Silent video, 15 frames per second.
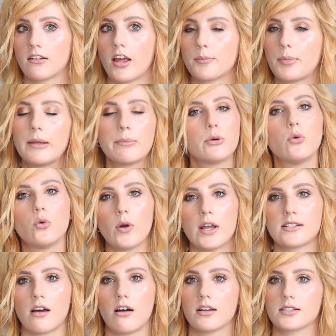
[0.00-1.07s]
Like, people
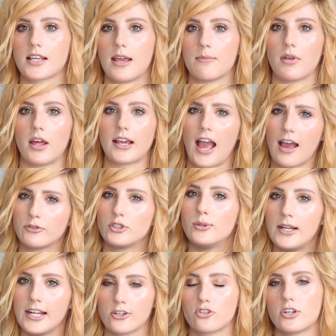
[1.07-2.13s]
always ask him, like, have
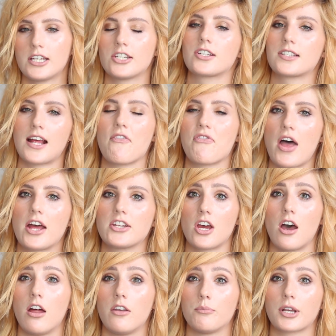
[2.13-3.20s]
you literally just had
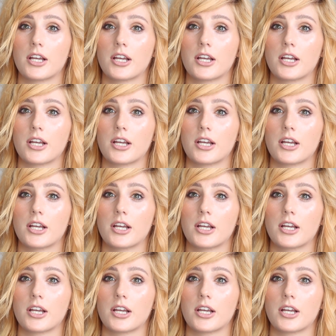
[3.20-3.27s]
done?